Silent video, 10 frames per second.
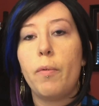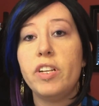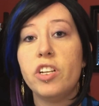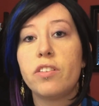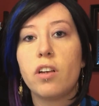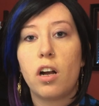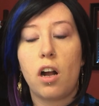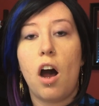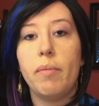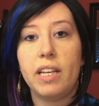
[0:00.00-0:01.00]
which is a
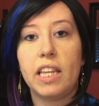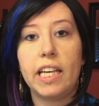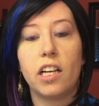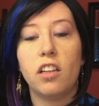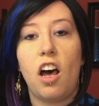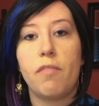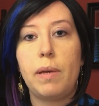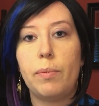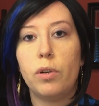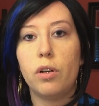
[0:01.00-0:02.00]
common thing. A lot of
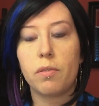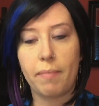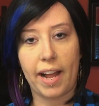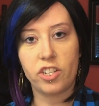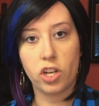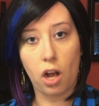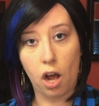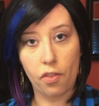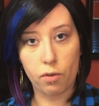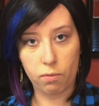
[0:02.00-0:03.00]
people match it
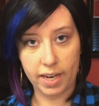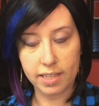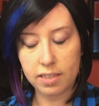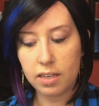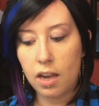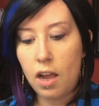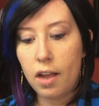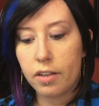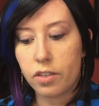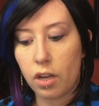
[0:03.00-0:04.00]
on the wrist.
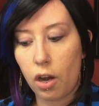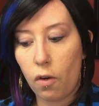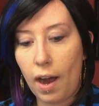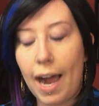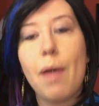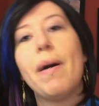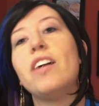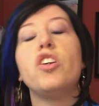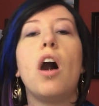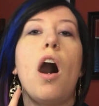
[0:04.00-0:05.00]
So I
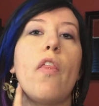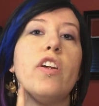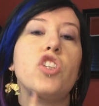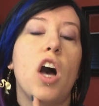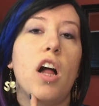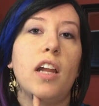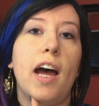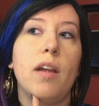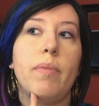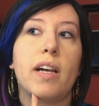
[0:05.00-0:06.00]
match it on the
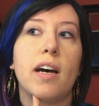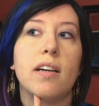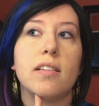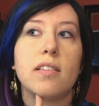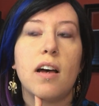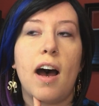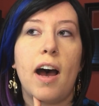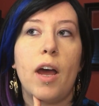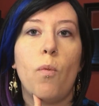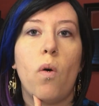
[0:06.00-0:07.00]
jawline because
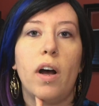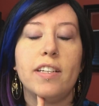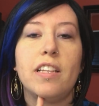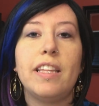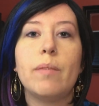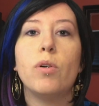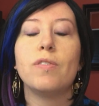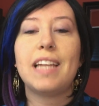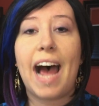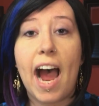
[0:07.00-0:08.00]
I want the
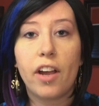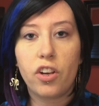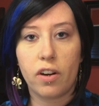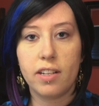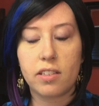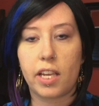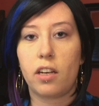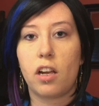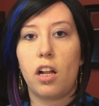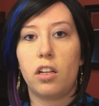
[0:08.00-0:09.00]
most accurate
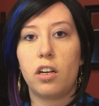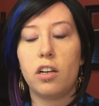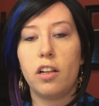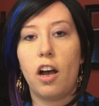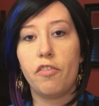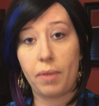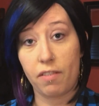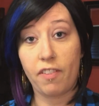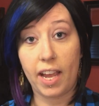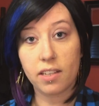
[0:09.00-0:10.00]
skin color of
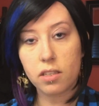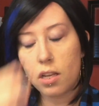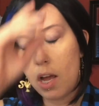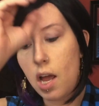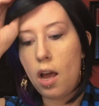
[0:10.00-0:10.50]
my face.